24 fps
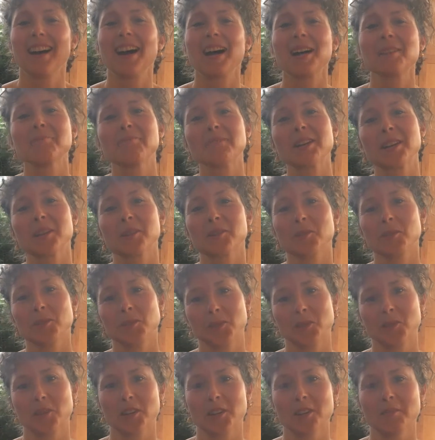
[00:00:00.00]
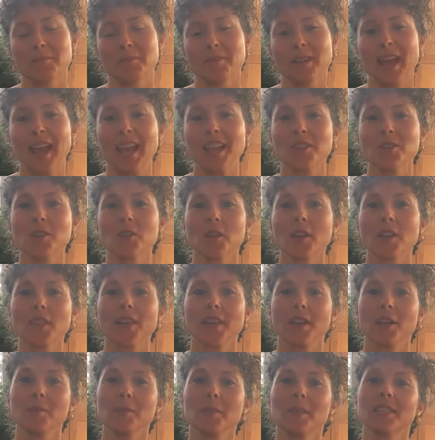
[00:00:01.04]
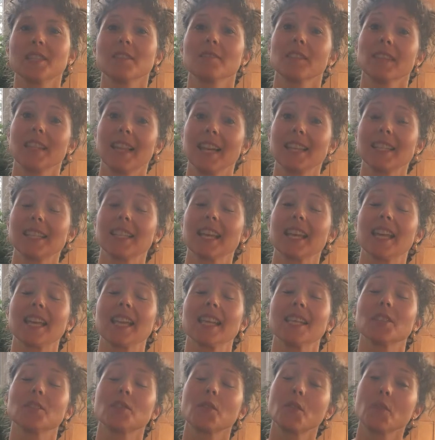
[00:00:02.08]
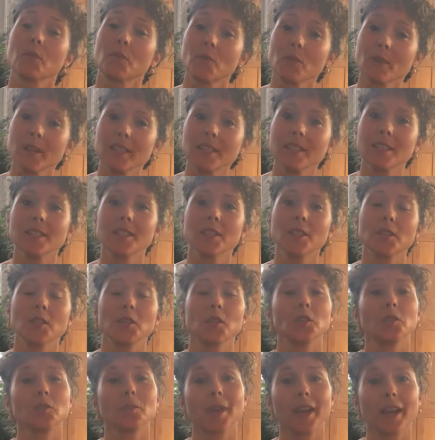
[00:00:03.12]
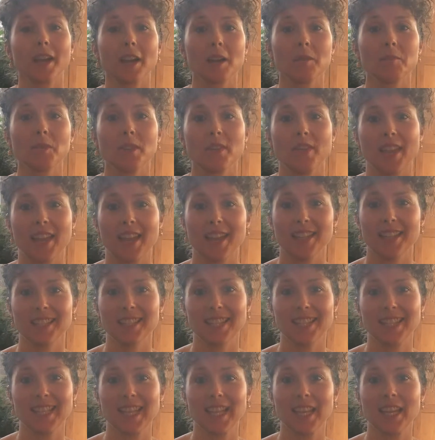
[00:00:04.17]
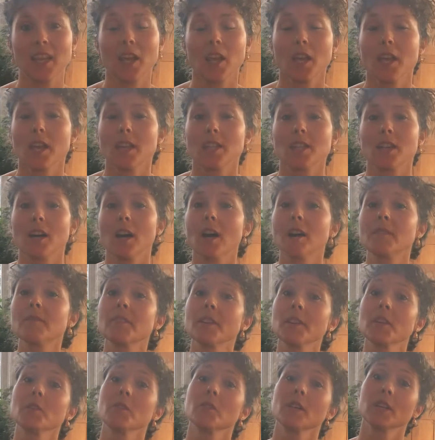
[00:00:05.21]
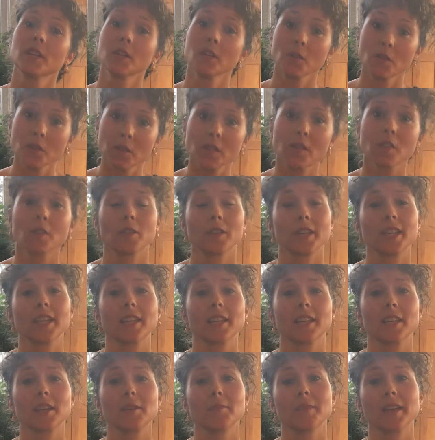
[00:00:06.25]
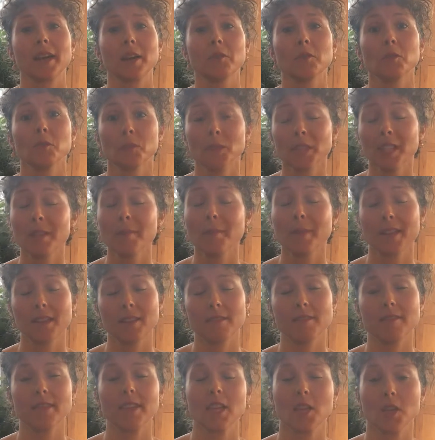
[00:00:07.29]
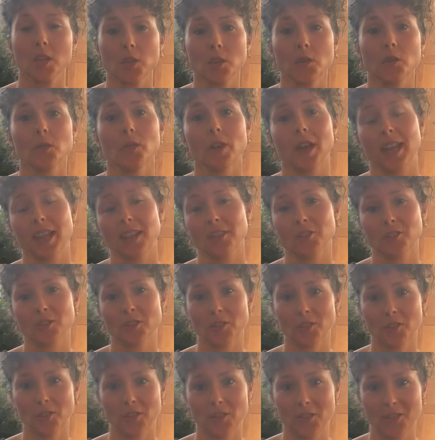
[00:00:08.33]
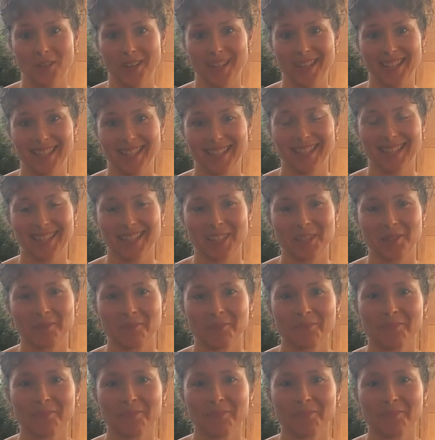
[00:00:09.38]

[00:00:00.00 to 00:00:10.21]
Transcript: I'm Margo Sorum, and Yoga Therapist of Alaska is thrilled to pair up with ASD to offer you a yoga curriculum that will really benefit you and your students.